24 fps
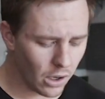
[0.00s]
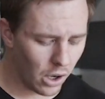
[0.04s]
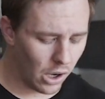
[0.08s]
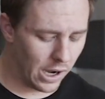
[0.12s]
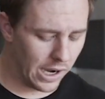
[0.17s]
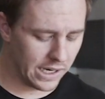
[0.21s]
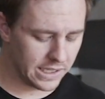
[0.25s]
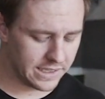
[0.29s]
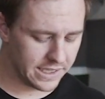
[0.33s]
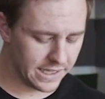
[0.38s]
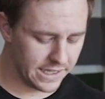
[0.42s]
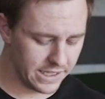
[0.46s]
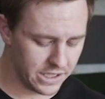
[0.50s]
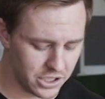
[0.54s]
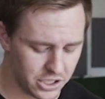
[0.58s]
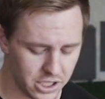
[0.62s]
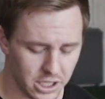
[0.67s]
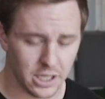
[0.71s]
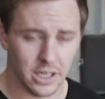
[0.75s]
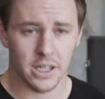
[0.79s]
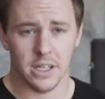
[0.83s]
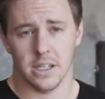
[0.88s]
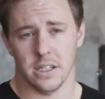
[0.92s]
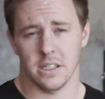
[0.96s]
I teach
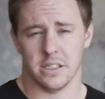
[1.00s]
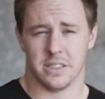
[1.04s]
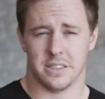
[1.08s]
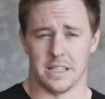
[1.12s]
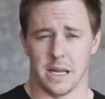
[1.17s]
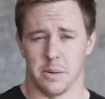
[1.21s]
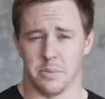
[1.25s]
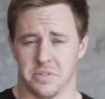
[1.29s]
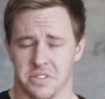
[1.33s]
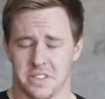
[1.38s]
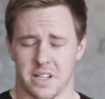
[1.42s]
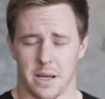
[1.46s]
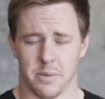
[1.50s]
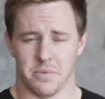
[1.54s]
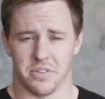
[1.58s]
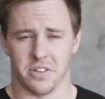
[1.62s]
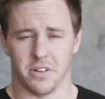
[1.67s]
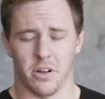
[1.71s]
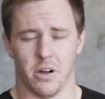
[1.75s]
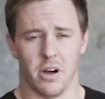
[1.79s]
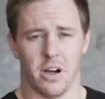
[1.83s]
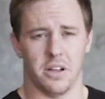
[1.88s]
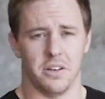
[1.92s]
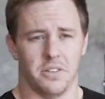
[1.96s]
step, step,
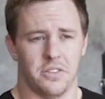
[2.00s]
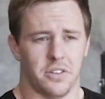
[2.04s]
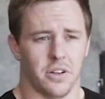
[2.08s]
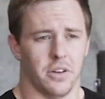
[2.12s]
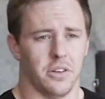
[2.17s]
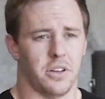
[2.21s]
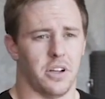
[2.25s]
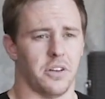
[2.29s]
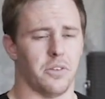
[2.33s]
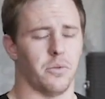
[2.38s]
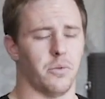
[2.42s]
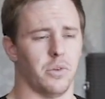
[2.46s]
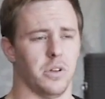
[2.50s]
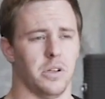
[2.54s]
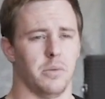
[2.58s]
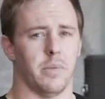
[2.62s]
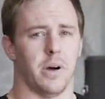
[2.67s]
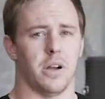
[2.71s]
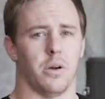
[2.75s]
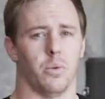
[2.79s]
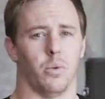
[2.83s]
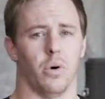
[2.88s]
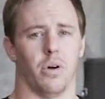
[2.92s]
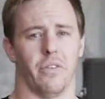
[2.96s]
slide, so it doesn't really
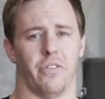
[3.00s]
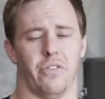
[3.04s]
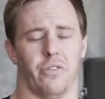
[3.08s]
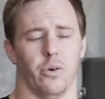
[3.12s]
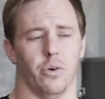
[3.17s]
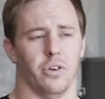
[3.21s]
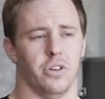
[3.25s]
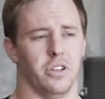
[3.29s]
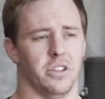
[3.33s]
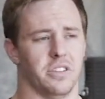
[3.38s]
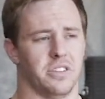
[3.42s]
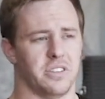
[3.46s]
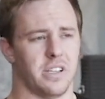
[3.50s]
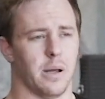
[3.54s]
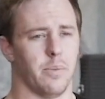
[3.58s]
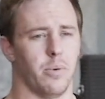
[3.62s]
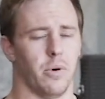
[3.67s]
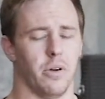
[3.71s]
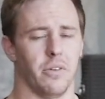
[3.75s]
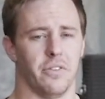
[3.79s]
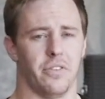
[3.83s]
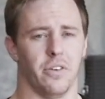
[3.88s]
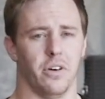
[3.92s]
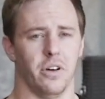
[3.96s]
matter what foot you step
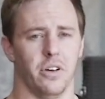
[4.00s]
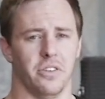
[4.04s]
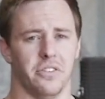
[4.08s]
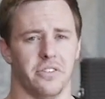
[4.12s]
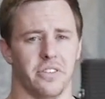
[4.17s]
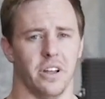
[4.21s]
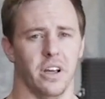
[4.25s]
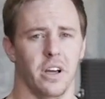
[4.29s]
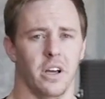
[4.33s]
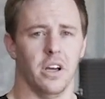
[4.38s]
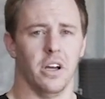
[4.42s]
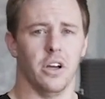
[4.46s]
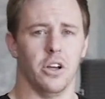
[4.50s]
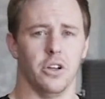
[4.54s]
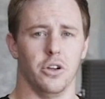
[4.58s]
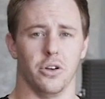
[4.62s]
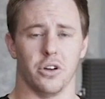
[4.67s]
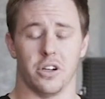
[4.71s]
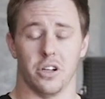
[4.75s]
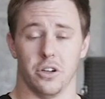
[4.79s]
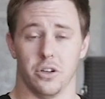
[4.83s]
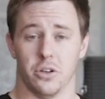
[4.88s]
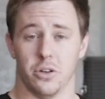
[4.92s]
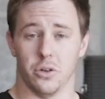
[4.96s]
on first.
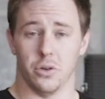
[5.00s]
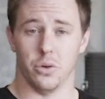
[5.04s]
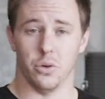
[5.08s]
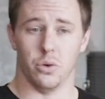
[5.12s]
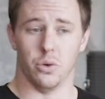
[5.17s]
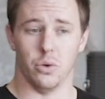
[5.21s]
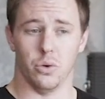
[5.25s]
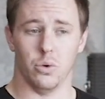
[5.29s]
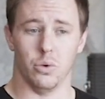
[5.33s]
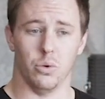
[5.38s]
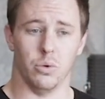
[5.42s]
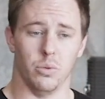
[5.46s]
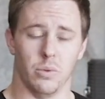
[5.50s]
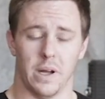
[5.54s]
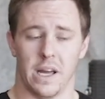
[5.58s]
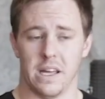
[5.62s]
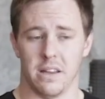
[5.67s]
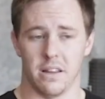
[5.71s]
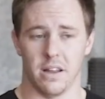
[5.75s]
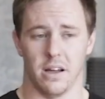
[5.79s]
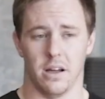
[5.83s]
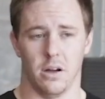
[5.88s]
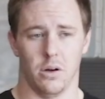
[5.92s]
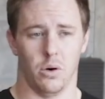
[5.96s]
You can do
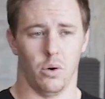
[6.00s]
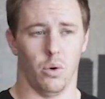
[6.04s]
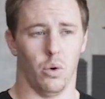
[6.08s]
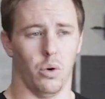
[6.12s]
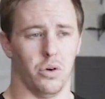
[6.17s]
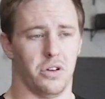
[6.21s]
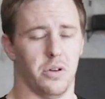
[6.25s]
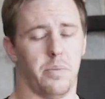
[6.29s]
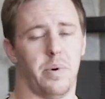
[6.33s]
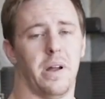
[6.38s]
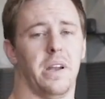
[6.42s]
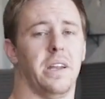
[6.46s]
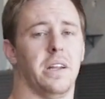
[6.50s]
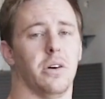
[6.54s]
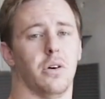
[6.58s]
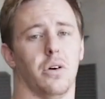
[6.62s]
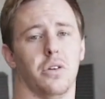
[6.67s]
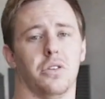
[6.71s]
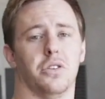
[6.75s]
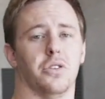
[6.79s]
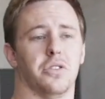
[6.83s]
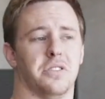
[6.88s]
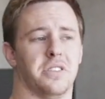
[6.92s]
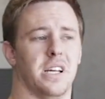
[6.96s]
either, or depending
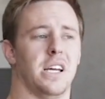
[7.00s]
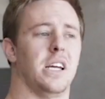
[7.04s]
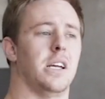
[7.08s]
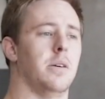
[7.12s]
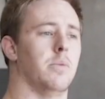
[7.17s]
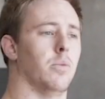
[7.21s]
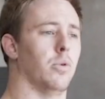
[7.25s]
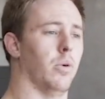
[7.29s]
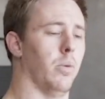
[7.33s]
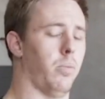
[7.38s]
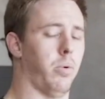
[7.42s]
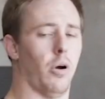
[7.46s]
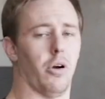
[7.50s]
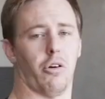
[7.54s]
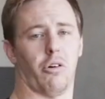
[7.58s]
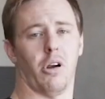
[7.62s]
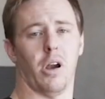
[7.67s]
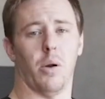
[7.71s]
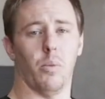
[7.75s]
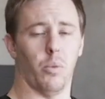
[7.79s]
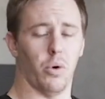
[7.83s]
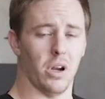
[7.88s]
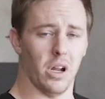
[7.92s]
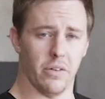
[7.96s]
on your team or
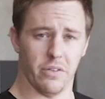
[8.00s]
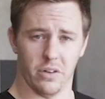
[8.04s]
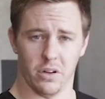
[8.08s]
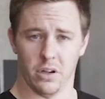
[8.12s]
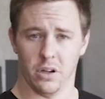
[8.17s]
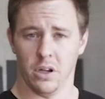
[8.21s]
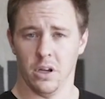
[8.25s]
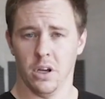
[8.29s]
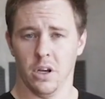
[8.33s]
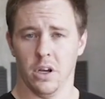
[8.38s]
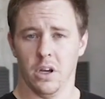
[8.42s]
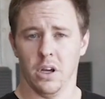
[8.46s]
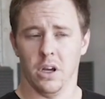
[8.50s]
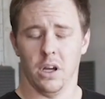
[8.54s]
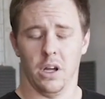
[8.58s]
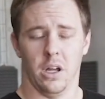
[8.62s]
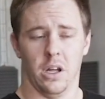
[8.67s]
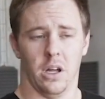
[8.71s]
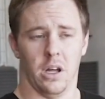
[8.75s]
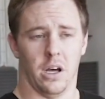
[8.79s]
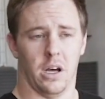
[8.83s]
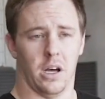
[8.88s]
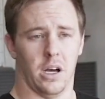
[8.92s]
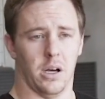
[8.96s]
program, whatever
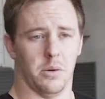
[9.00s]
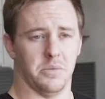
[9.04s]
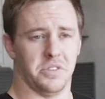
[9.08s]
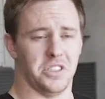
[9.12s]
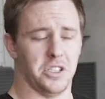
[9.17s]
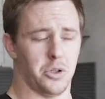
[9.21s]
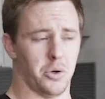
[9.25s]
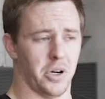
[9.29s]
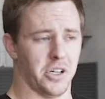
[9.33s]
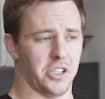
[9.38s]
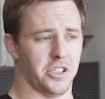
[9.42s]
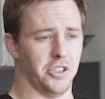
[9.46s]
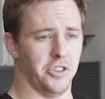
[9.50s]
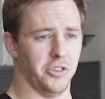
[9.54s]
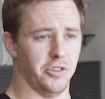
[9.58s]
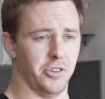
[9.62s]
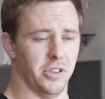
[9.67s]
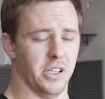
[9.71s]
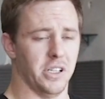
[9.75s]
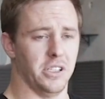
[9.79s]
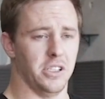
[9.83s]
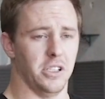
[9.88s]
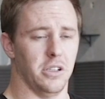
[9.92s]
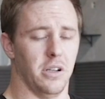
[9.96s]
situation you're
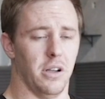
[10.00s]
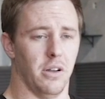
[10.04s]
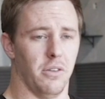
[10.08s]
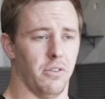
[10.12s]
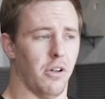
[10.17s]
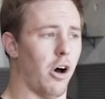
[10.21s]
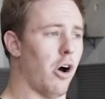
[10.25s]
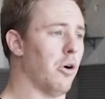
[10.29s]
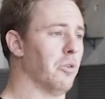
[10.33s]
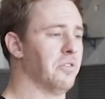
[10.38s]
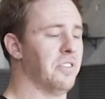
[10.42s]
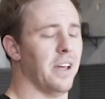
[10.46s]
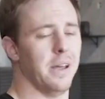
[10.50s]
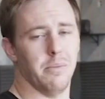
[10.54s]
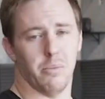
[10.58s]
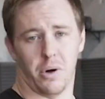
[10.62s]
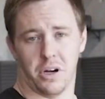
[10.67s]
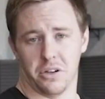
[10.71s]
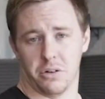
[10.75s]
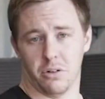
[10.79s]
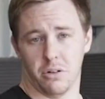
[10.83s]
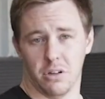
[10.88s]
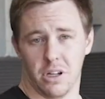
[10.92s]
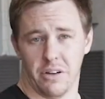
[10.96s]
in, the whole team
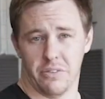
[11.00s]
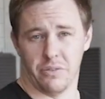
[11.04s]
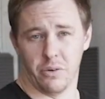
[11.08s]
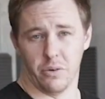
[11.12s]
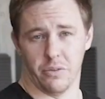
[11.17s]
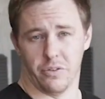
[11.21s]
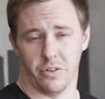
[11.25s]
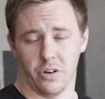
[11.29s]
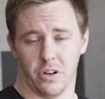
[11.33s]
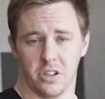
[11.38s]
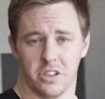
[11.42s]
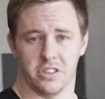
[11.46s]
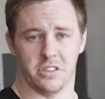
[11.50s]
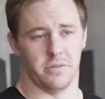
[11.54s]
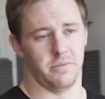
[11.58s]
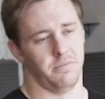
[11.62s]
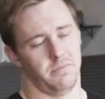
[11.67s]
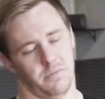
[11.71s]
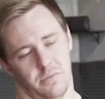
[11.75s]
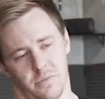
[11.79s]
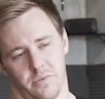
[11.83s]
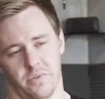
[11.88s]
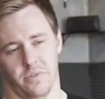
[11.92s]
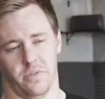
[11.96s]
might do left foot first,
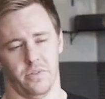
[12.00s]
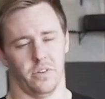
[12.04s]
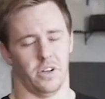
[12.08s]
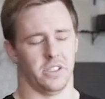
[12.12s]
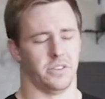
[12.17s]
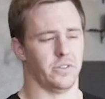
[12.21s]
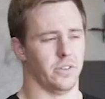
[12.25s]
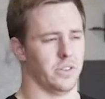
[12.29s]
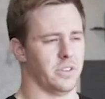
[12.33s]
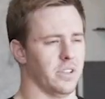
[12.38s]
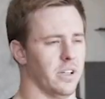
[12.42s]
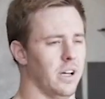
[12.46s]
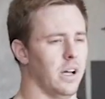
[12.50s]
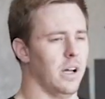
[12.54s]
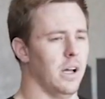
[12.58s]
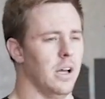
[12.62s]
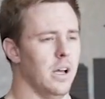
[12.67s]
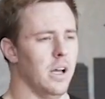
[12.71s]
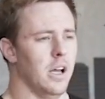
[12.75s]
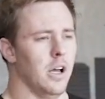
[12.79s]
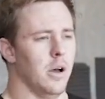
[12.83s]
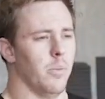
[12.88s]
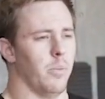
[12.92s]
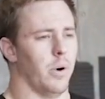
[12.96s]
vice versa.
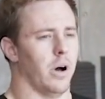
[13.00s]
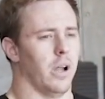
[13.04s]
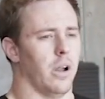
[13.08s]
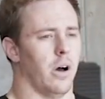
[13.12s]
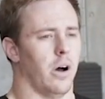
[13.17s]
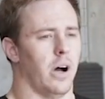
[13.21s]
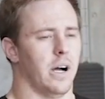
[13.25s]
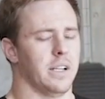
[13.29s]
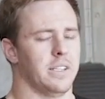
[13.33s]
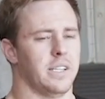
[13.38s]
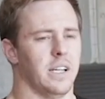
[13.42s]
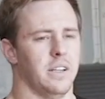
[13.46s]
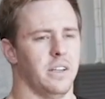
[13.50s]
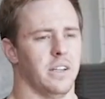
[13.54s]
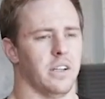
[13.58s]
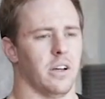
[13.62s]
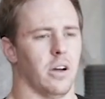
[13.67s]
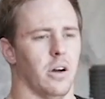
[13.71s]
But I tend to